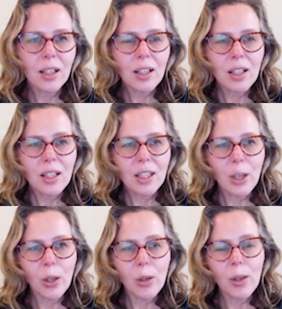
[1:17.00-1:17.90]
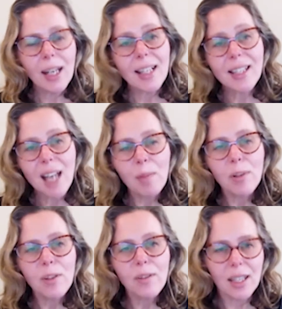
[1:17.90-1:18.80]
So an example
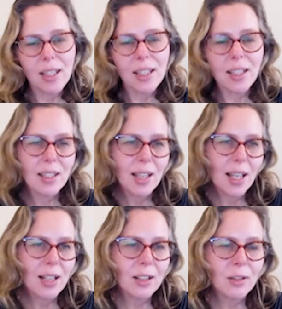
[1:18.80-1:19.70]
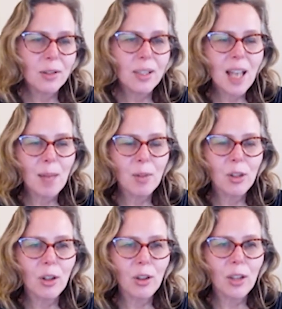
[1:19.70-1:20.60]
of this, and a little
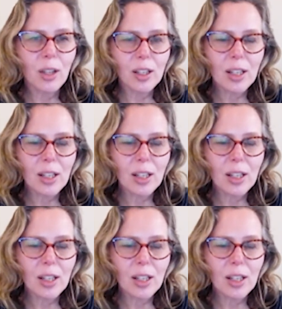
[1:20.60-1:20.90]
snapshot that